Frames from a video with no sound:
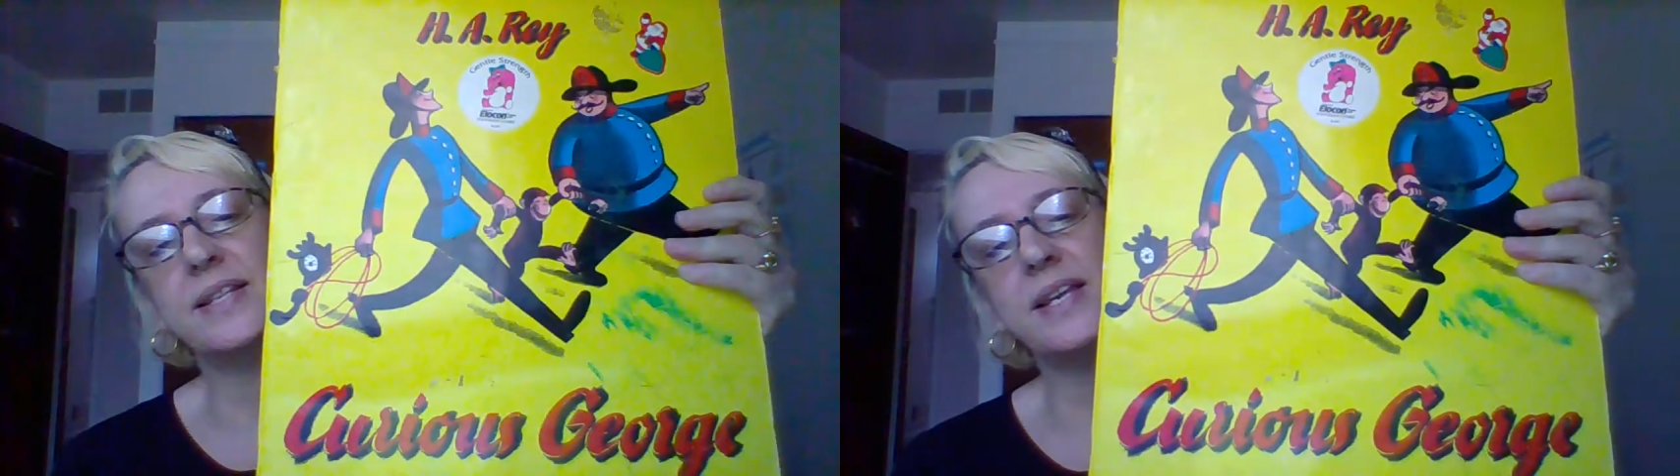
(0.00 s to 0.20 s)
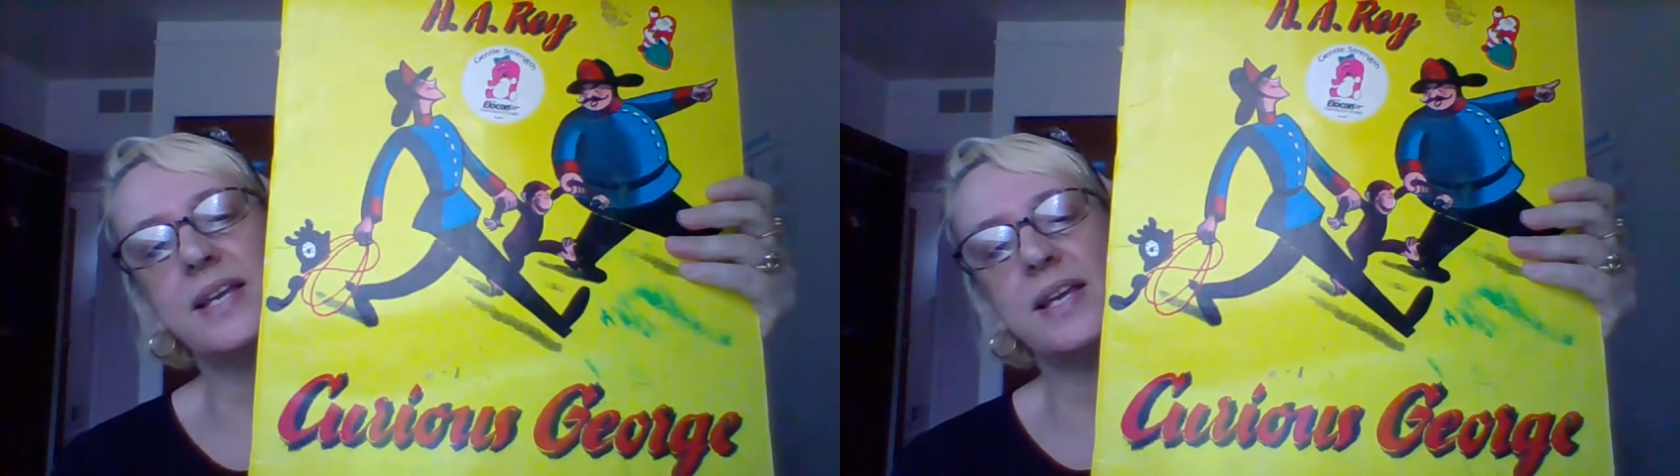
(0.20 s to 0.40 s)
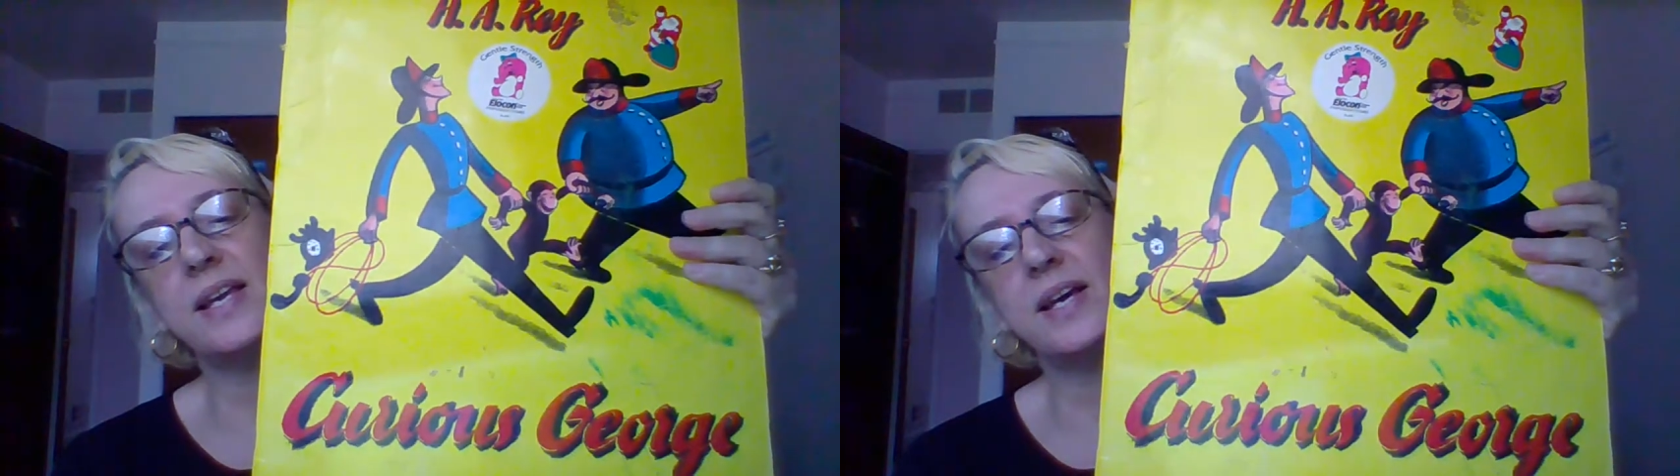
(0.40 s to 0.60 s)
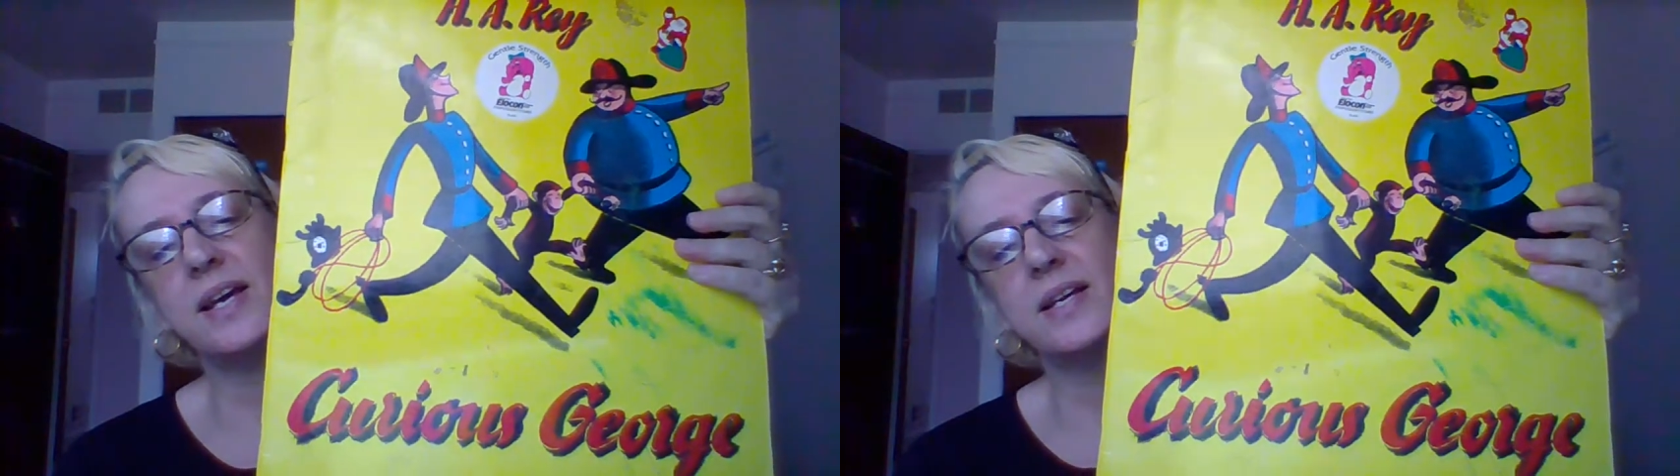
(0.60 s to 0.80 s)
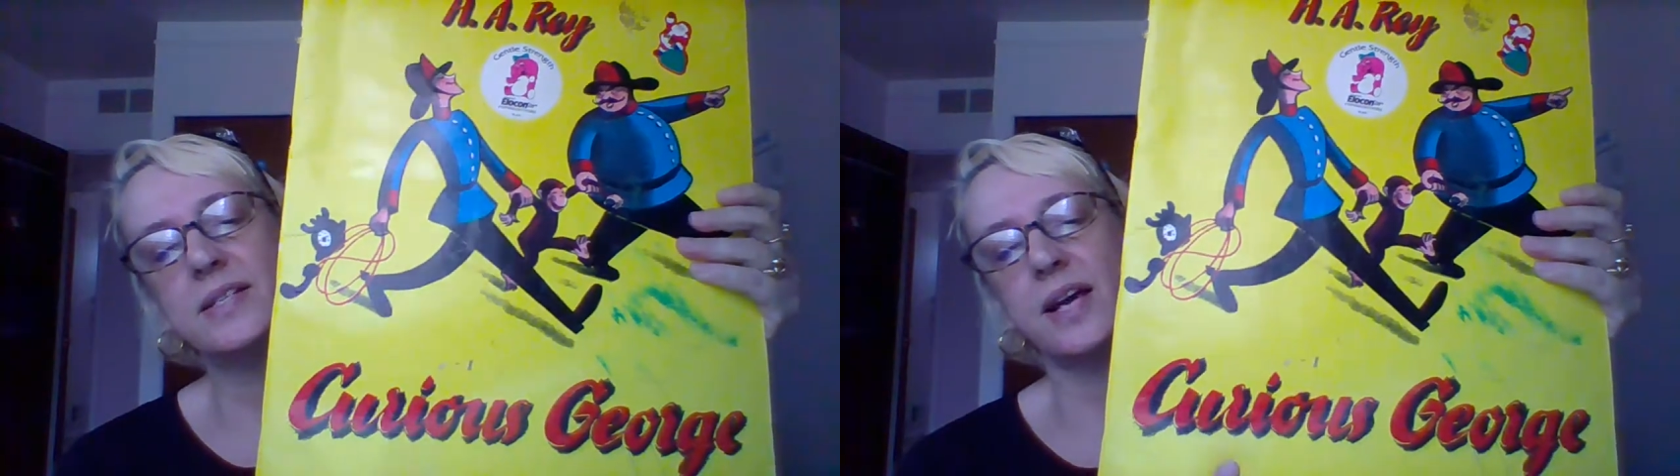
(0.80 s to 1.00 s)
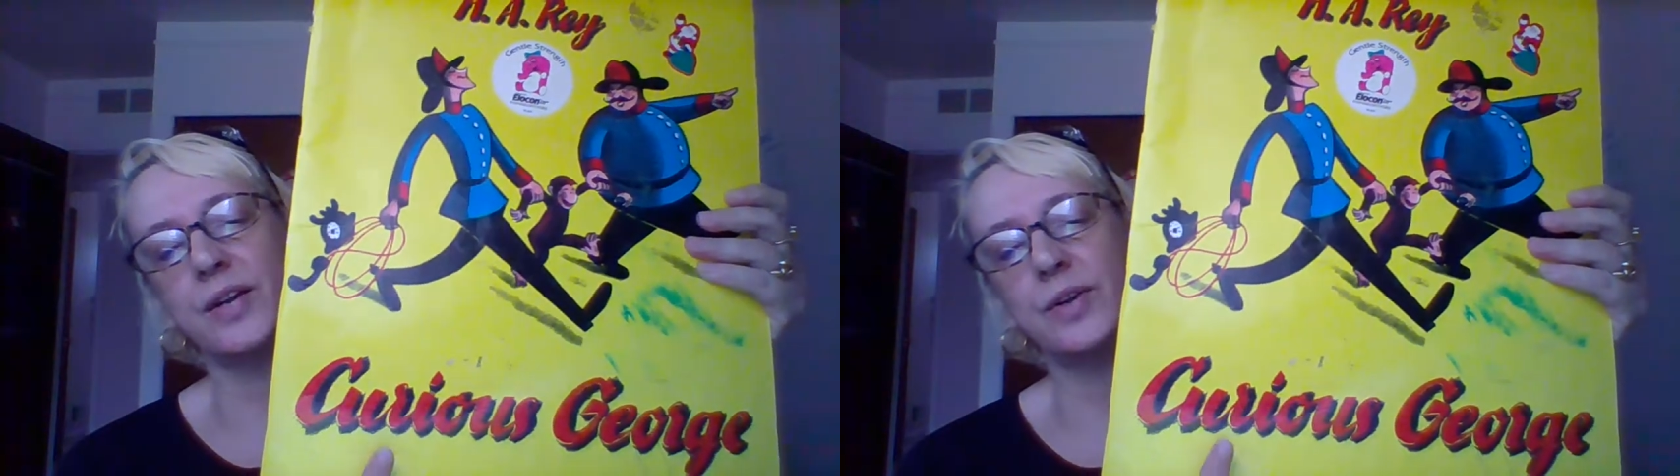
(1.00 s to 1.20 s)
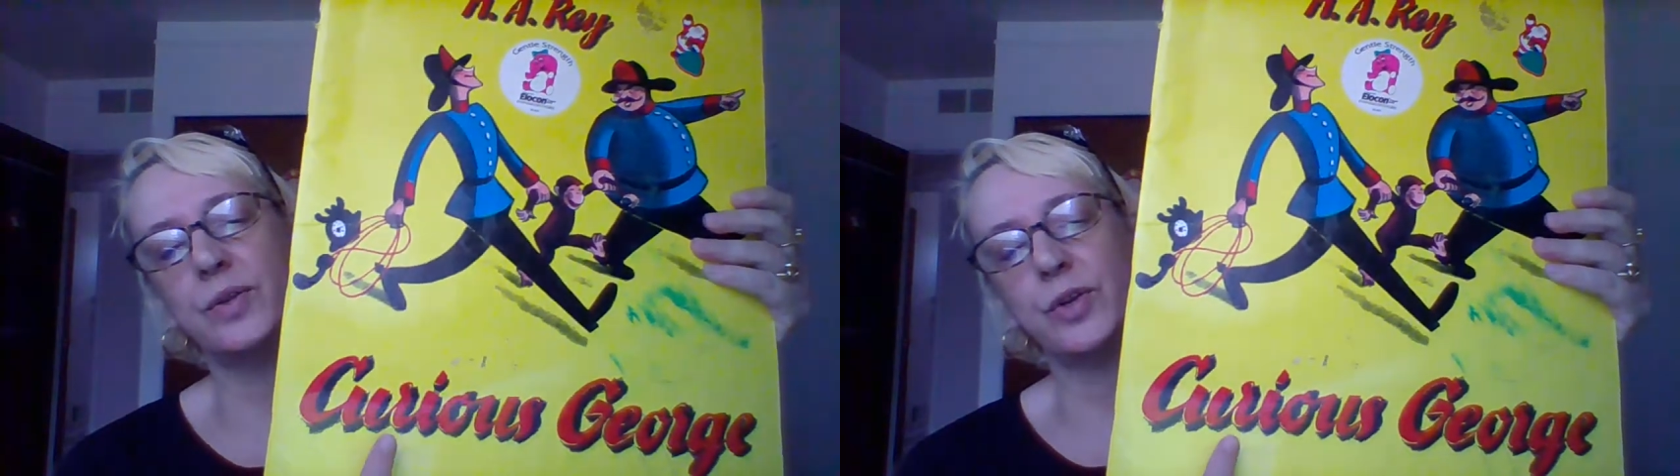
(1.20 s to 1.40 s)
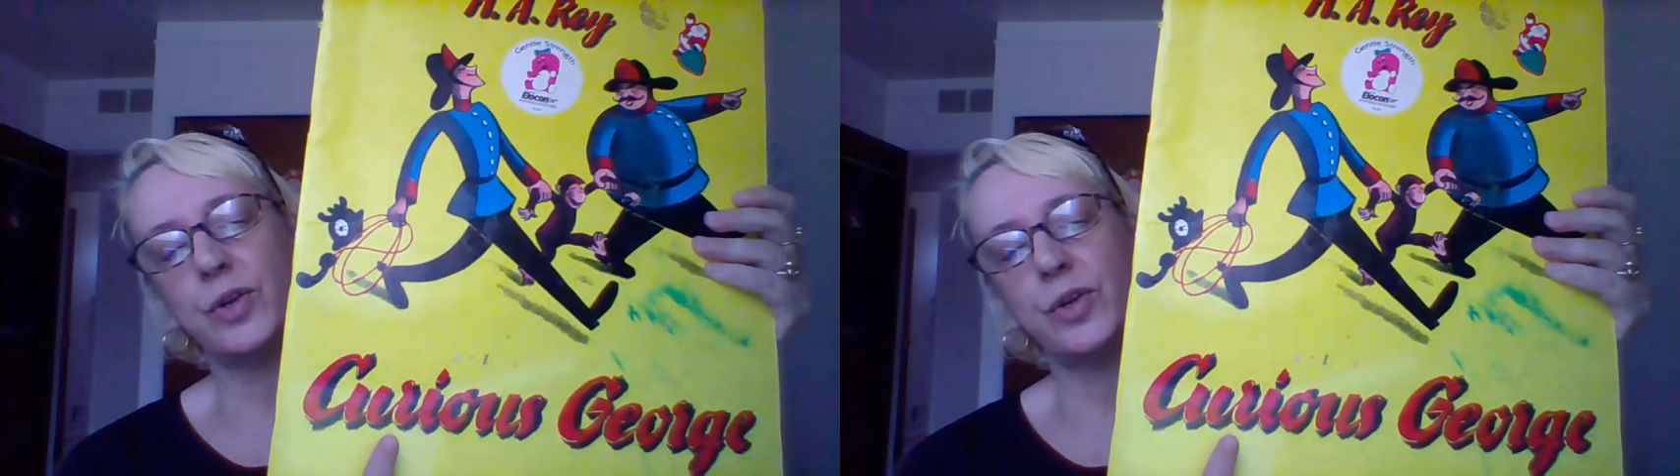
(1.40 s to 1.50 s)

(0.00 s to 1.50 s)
the title,